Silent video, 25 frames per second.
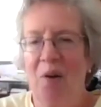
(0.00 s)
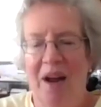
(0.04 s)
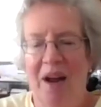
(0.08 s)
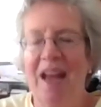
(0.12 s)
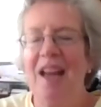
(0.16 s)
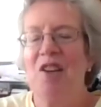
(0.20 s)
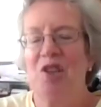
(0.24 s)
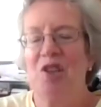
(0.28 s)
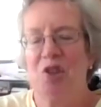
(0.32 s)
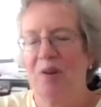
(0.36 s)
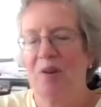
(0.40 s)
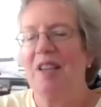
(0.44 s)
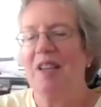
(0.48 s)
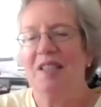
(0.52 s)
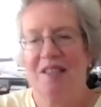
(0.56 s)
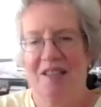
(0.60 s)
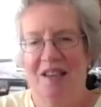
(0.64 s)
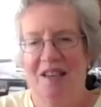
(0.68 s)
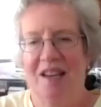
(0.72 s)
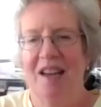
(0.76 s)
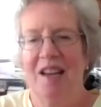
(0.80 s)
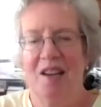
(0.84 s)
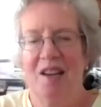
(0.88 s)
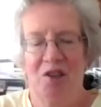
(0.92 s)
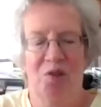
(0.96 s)
No,
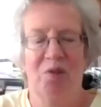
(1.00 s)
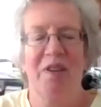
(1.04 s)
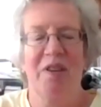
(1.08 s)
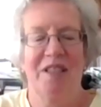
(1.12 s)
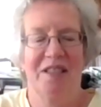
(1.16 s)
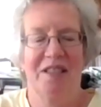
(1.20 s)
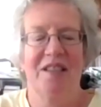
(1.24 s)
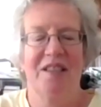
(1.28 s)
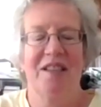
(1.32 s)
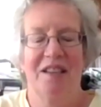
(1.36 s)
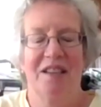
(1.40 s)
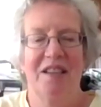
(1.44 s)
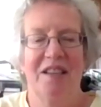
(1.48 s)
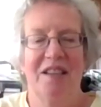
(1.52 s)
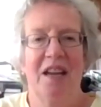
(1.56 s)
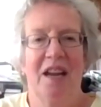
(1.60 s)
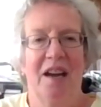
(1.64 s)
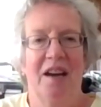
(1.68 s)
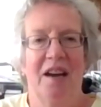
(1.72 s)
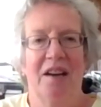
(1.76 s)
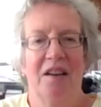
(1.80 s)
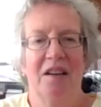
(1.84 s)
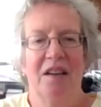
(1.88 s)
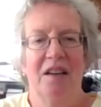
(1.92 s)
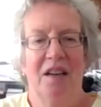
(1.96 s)
entries, okay. entries.
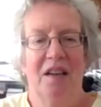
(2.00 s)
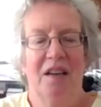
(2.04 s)
Yeah.